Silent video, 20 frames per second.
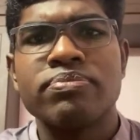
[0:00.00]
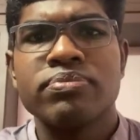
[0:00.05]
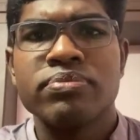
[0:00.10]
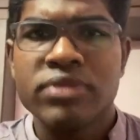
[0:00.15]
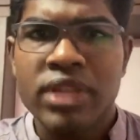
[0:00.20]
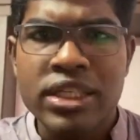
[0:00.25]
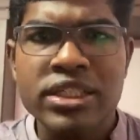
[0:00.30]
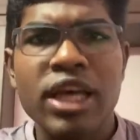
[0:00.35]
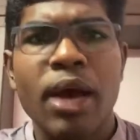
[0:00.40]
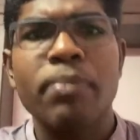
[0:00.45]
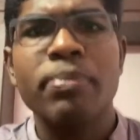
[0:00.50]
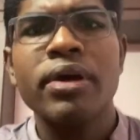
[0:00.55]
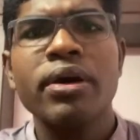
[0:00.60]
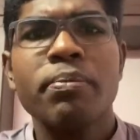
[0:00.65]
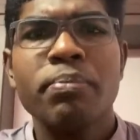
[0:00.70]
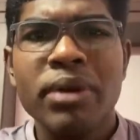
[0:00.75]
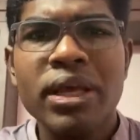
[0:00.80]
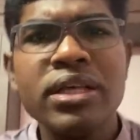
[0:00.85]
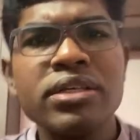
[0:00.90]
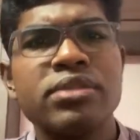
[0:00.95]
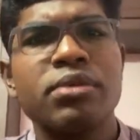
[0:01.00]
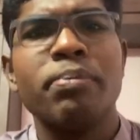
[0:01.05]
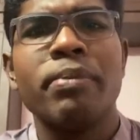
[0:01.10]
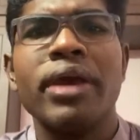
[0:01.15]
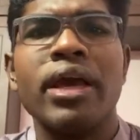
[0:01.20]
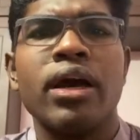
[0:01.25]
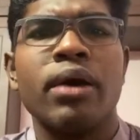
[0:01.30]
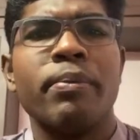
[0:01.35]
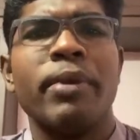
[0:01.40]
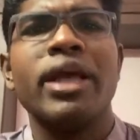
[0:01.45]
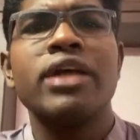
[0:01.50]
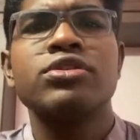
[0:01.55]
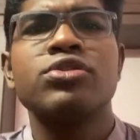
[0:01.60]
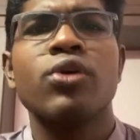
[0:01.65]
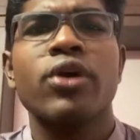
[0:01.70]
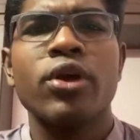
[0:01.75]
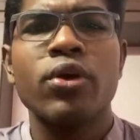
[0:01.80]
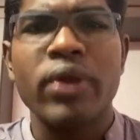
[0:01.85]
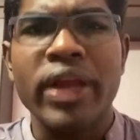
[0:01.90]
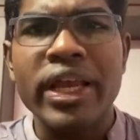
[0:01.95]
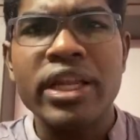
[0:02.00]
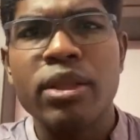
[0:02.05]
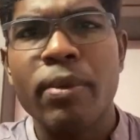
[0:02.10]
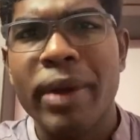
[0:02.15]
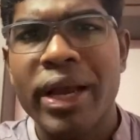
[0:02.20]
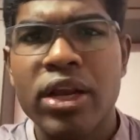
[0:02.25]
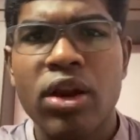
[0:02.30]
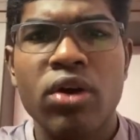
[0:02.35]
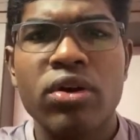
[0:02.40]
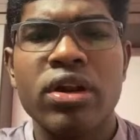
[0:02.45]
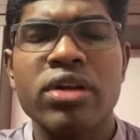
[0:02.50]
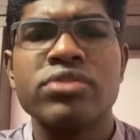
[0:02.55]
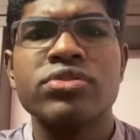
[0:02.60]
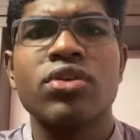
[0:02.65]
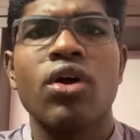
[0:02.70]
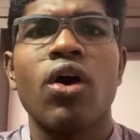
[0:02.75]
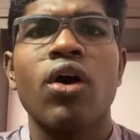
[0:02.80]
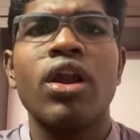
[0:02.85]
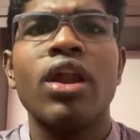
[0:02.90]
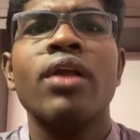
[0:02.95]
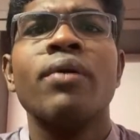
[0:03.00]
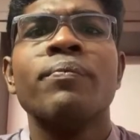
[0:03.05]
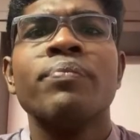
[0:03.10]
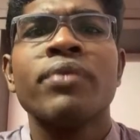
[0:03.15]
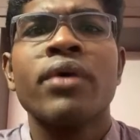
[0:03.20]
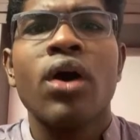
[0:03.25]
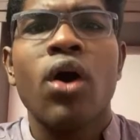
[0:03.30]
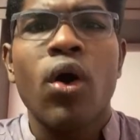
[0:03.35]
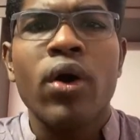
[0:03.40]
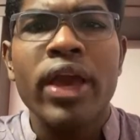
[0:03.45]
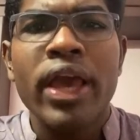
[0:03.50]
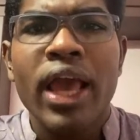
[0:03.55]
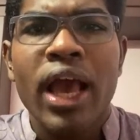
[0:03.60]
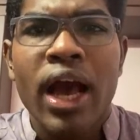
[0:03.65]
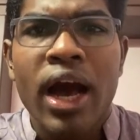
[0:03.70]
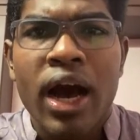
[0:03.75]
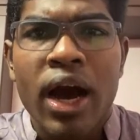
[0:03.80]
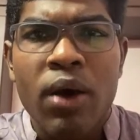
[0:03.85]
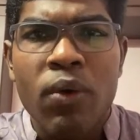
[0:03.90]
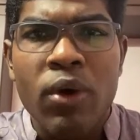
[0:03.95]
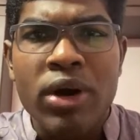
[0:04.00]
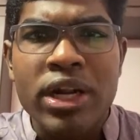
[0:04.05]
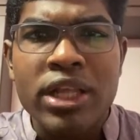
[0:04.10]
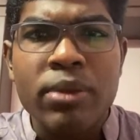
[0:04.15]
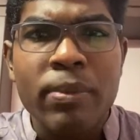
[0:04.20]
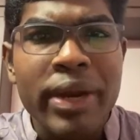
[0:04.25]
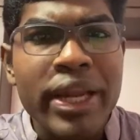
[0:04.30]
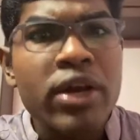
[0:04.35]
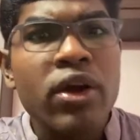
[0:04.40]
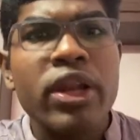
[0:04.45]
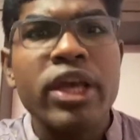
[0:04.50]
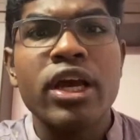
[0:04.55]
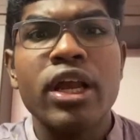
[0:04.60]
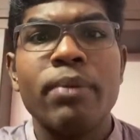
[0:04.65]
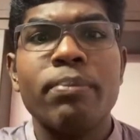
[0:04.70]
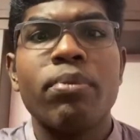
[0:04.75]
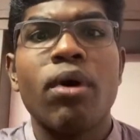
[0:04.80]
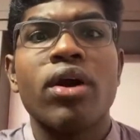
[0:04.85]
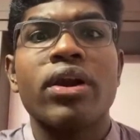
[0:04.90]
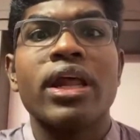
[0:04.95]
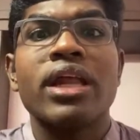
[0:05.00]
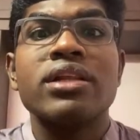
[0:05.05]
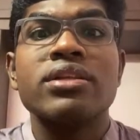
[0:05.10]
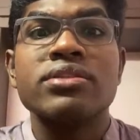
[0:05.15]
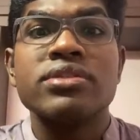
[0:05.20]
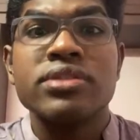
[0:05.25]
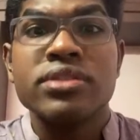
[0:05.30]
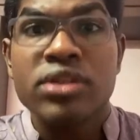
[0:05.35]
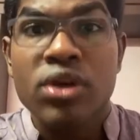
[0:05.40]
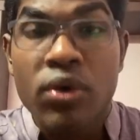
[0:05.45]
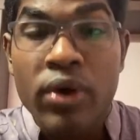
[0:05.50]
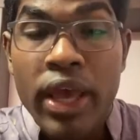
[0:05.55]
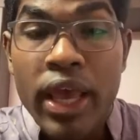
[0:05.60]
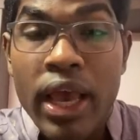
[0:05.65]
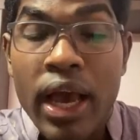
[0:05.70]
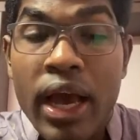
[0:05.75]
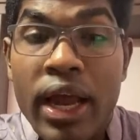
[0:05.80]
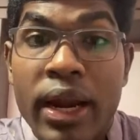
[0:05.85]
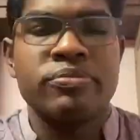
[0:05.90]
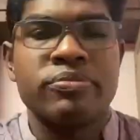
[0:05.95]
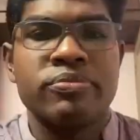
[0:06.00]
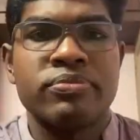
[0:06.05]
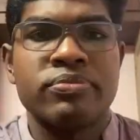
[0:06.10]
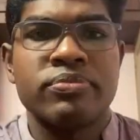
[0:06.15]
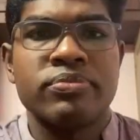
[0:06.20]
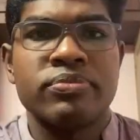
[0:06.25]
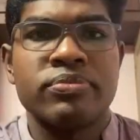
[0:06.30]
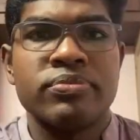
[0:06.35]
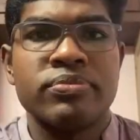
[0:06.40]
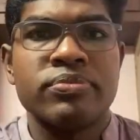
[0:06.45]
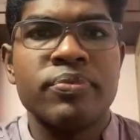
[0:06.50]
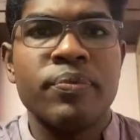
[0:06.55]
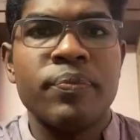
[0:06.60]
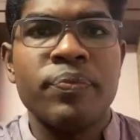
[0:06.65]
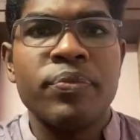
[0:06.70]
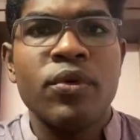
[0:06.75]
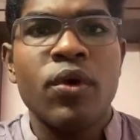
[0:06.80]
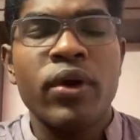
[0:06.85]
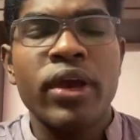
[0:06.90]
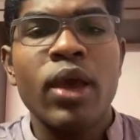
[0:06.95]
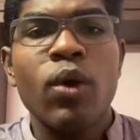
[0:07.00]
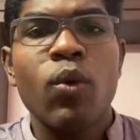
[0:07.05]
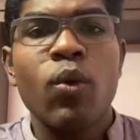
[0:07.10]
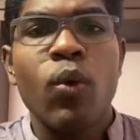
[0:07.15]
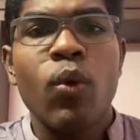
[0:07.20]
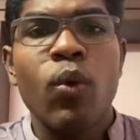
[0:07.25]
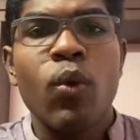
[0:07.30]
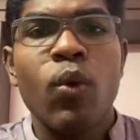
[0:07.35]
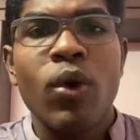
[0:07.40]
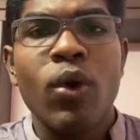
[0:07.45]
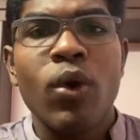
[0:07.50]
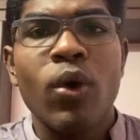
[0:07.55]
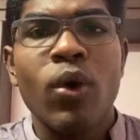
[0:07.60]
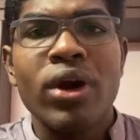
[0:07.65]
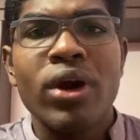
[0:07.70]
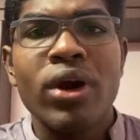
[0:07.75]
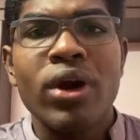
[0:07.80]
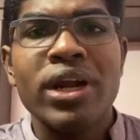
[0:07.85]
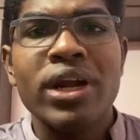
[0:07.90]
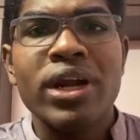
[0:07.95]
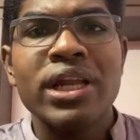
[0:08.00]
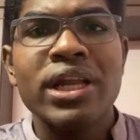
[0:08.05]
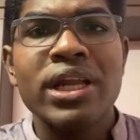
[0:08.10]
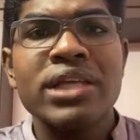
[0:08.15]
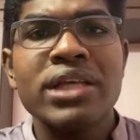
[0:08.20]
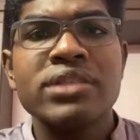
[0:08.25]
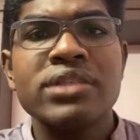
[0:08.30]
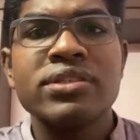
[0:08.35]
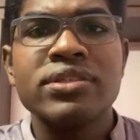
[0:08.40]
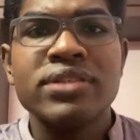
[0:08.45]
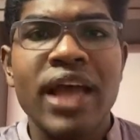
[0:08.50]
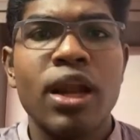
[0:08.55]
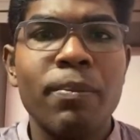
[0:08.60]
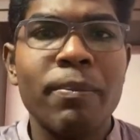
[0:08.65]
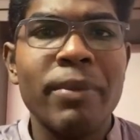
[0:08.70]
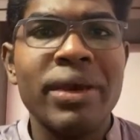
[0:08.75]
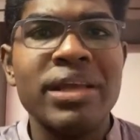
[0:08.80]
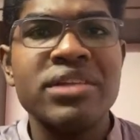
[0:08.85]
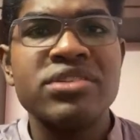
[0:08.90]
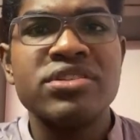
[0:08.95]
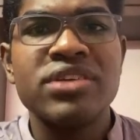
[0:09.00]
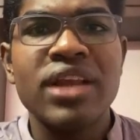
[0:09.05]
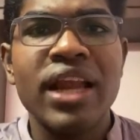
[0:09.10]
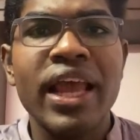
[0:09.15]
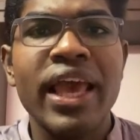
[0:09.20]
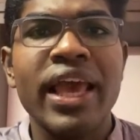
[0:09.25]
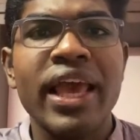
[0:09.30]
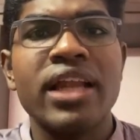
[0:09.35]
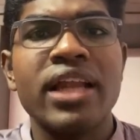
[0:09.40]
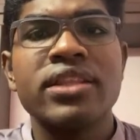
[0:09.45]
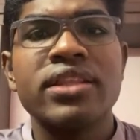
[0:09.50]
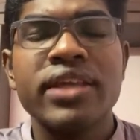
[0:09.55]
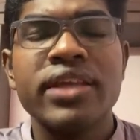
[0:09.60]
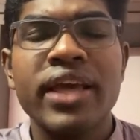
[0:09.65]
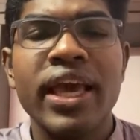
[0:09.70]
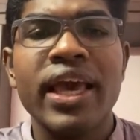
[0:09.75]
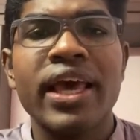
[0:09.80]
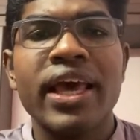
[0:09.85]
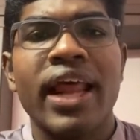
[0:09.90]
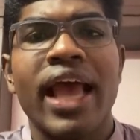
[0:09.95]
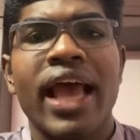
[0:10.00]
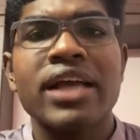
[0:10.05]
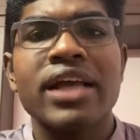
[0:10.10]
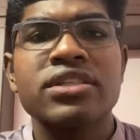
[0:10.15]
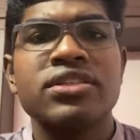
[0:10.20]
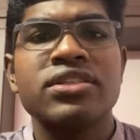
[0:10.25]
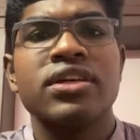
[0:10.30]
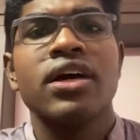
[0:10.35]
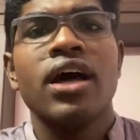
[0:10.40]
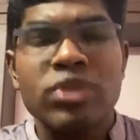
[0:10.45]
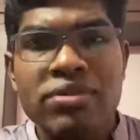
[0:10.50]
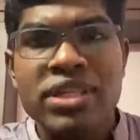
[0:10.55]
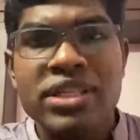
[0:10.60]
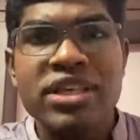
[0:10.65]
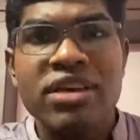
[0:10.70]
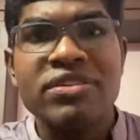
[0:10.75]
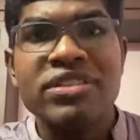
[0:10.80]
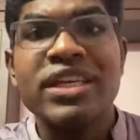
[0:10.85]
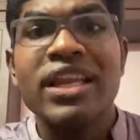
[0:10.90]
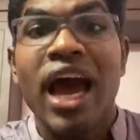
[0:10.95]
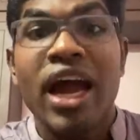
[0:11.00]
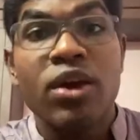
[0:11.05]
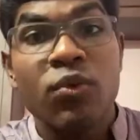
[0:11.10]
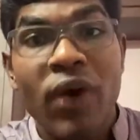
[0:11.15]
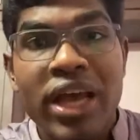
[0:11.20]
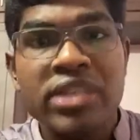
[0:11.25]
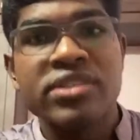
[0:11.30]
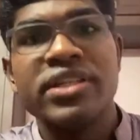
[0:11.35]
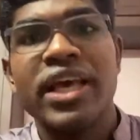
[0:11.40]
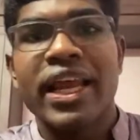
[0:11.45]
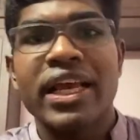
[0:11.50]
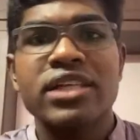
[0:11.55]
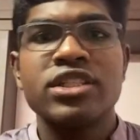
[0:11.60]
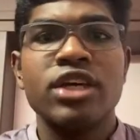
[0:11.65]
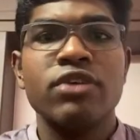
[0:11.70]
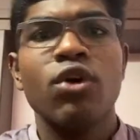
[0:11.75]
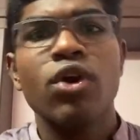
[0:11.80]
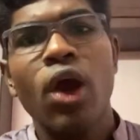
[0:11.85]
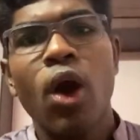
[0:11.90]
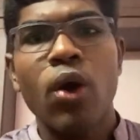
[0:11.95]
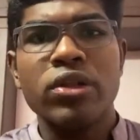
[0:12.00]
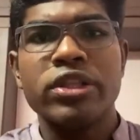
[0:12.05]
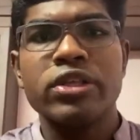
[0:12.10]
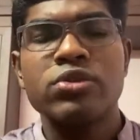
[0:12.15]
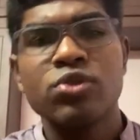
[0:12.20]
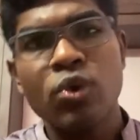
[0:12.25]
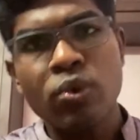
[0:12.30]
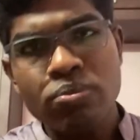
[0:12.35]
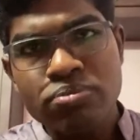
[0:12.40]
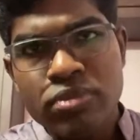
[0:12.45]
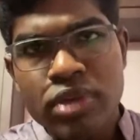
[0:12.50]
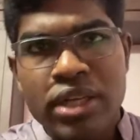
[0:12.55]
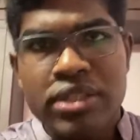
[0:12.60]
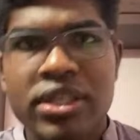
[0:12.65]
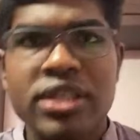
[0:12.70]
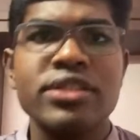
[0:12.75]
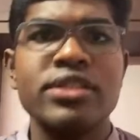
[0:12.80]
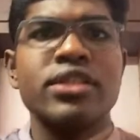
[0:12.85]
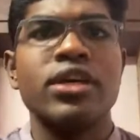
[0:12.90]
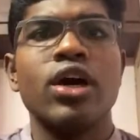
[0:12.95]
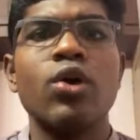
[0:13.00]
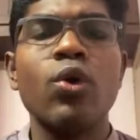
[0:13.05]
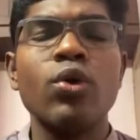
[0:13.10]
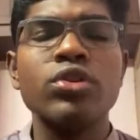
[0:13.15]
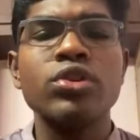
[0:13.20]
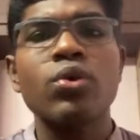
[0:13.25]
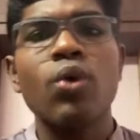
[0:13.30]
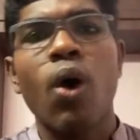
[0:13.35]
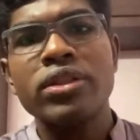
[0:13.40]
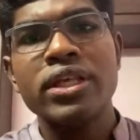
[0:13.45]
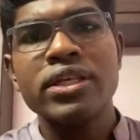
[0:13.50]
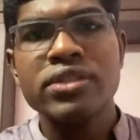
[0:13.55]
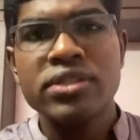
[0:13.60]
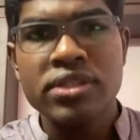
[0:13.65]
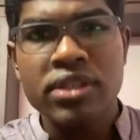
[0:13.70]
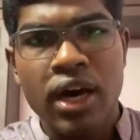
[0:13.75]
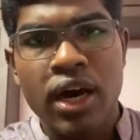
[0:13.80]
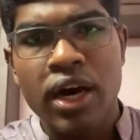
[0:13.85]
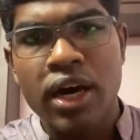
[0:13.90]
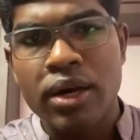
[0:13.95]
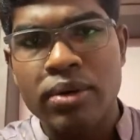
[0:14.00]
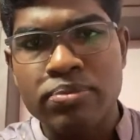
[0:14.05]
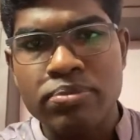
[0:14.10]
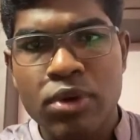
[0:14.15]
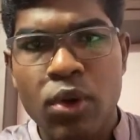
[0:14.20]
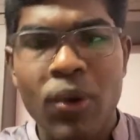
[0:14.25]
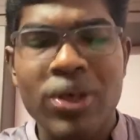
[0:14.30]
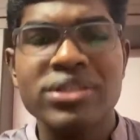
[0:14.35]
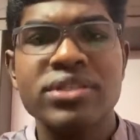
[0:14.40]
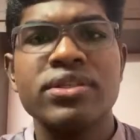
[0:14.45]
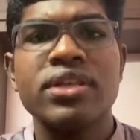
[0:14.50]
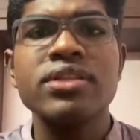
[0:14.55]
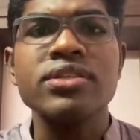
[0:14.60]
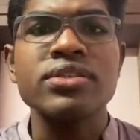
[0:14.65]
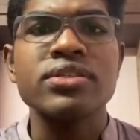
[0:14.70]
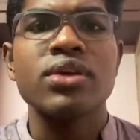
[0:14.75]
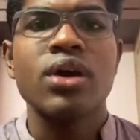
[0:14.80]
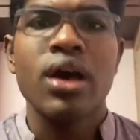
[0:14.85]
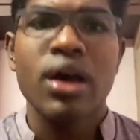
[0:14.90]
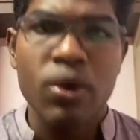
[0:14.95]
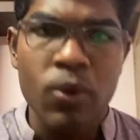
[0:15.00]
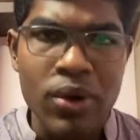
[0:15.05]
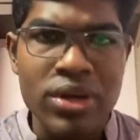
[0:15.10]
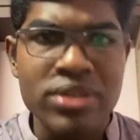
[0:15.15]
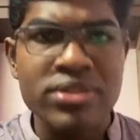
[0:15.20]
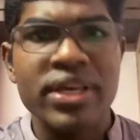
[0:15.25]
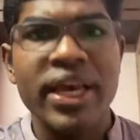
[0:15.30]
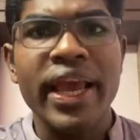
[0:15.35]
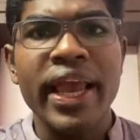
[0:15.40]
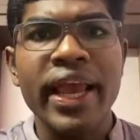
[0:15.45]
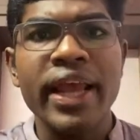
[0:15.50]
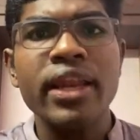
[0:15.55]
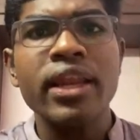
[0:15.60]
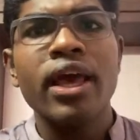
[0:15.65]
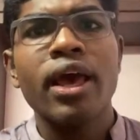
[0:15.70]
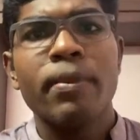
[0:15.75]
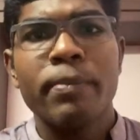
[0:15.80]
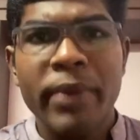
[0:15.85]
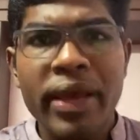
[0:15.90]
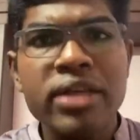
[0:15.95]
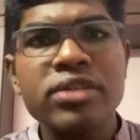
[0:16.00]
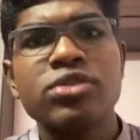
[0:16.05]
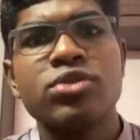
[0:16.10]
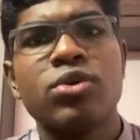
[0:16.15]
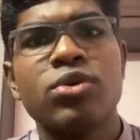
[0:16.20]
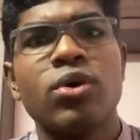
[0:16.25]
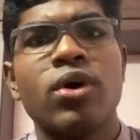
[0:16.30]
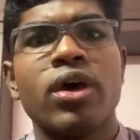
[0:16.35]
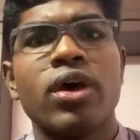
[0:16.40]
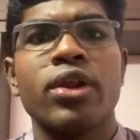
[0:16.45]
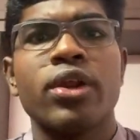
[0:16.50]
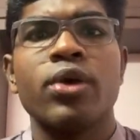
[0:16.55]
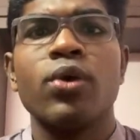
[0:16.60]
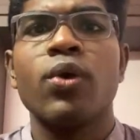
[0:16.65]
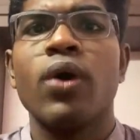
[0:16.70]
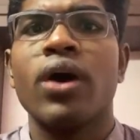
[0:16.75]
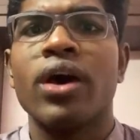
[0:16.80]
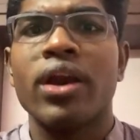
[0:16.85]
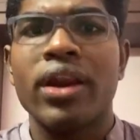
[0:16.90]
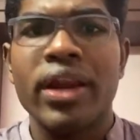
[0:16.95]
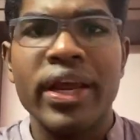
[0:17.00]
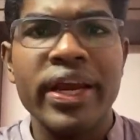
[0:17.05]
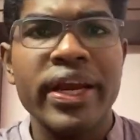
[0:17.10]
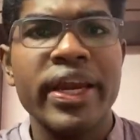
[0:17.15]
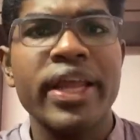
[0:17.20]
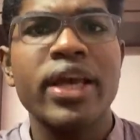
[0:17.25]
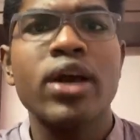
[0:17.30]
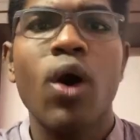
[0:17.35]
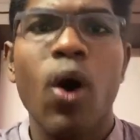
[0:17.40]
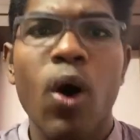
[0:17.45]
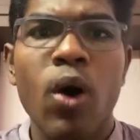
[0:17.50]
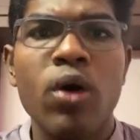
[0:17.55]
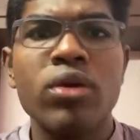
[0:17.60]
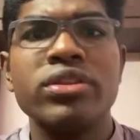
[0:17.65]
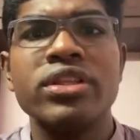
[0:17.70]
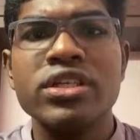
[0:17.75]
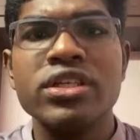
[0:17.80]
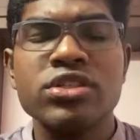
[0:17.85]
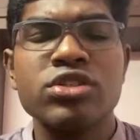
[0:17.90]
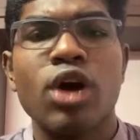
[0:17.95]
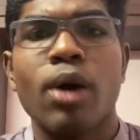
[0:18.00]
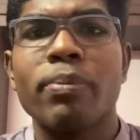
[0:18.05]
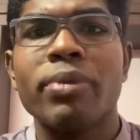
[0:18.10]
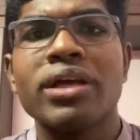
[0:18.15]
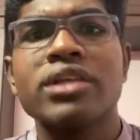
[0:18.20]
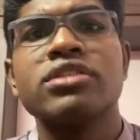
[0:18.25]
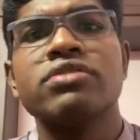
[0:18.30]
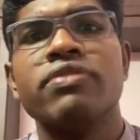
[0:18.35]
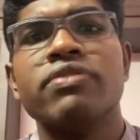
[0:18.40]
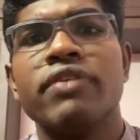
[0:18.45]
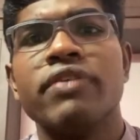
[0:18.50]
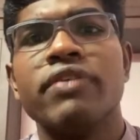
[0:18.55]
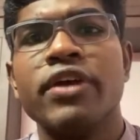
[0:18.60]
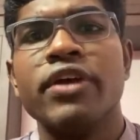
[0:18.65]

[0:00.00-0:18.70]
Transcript: the chapter. Please make sure you read the McNaughton's rule. Okay, what are the medical legal importance? Okay, what is National Mental Care Act 2017 Advanced Directive? all this. So just go through all these questions once again. Make sure you are reading.